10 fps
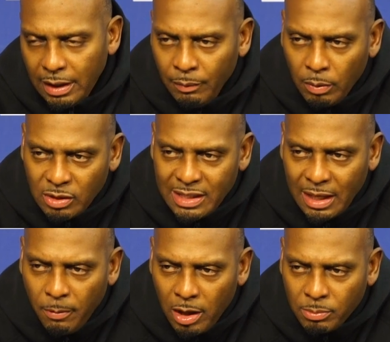And what was the
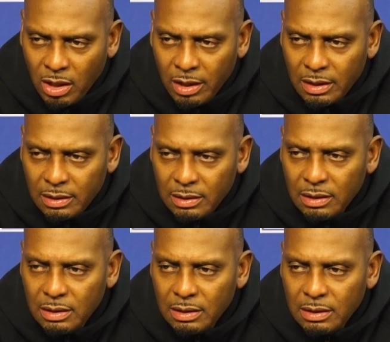second part? I'm sorry. Yeah,
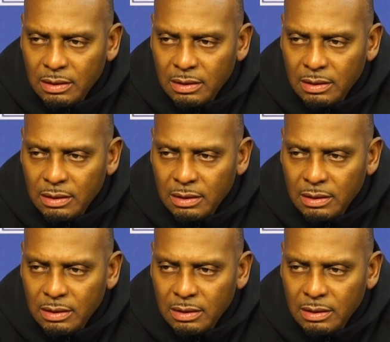second